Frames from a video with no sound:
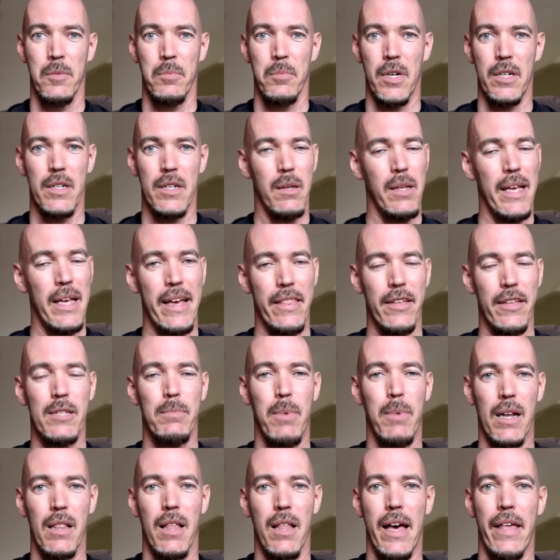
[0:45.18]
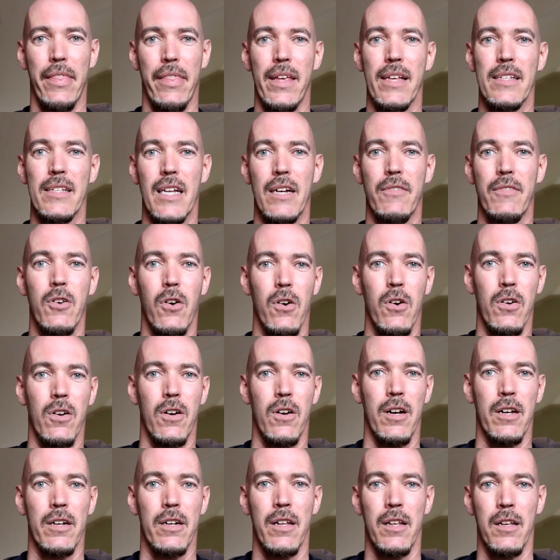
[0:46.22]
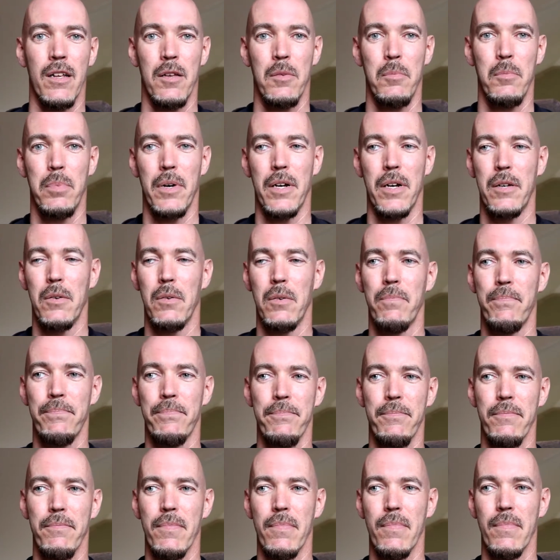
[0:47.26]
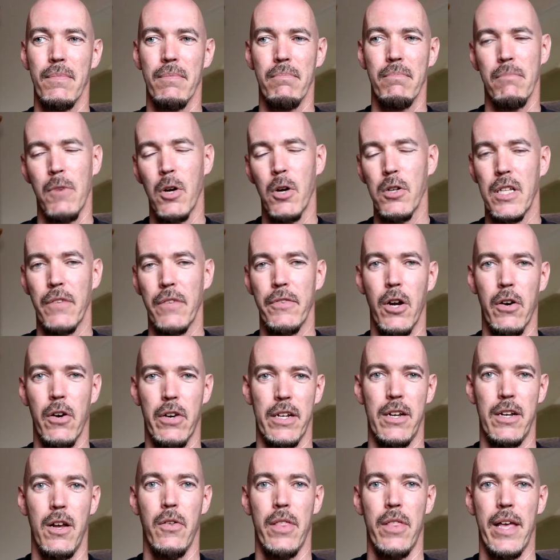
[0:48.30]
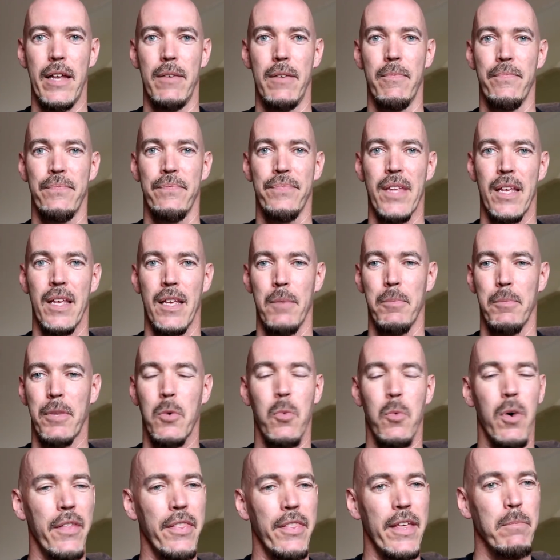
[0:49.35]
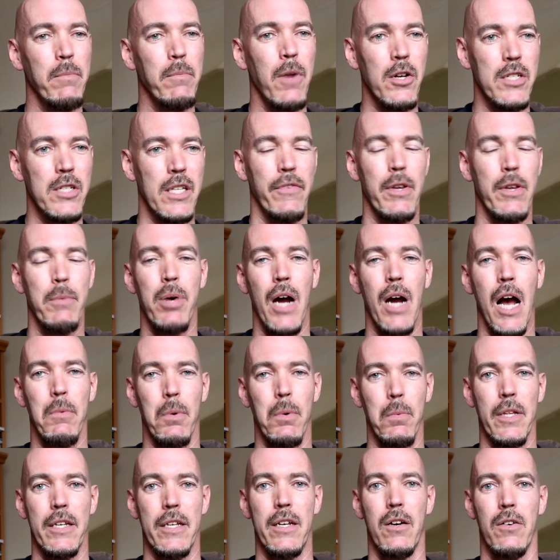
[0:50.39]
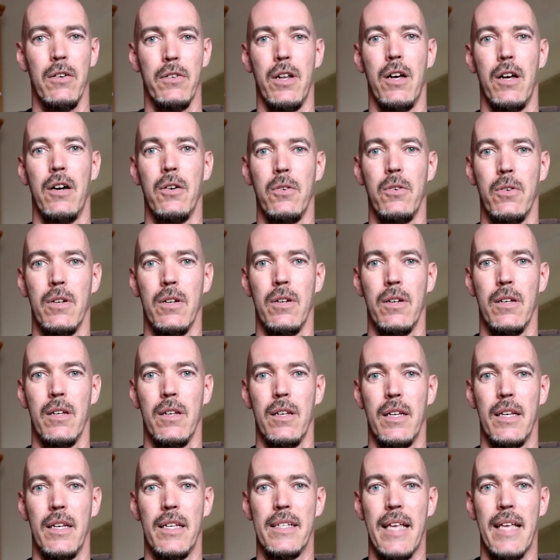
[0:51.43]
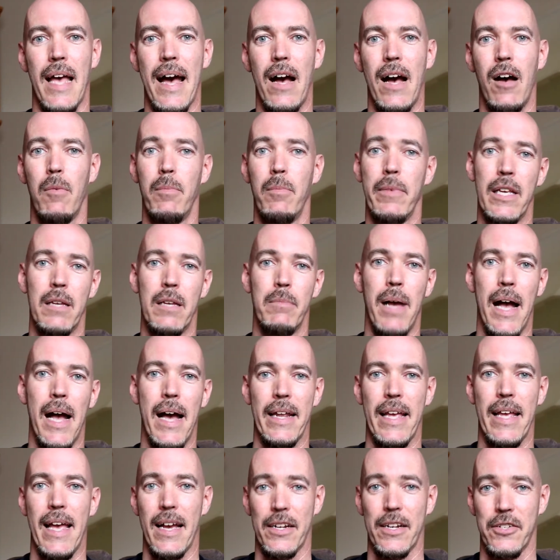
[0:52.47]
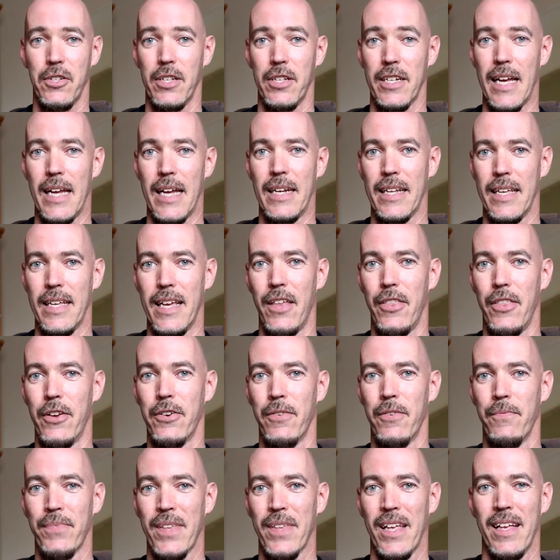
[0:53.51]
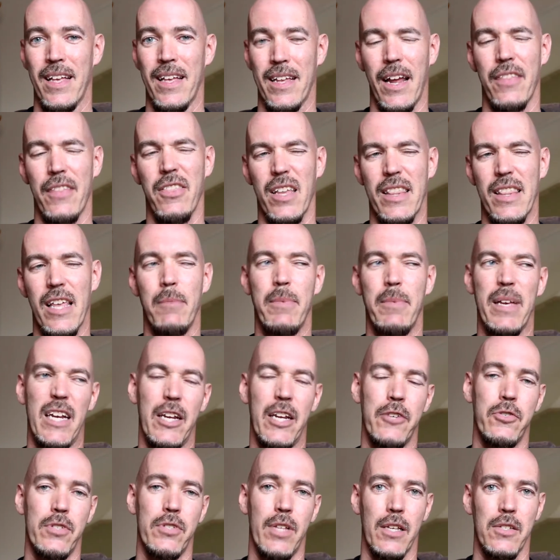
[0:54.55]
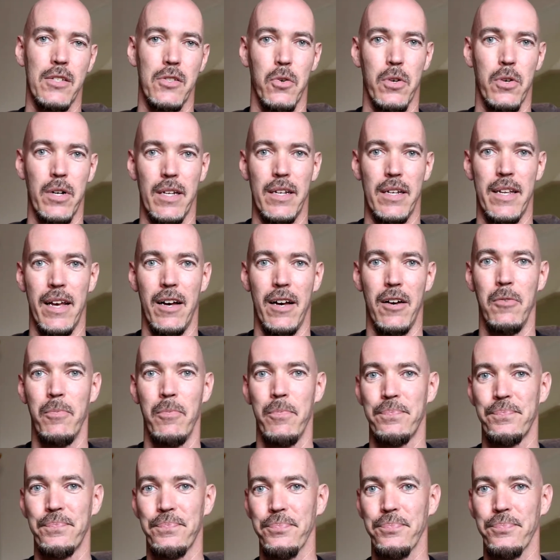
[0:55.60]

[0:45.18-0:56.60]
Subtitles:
But yeah, there's been a lot of things that have gone on, but most of you already know that. But the one thing most of you probably don't know is how me and Patti actually got together. And I thought that'd be an interesting story to tell.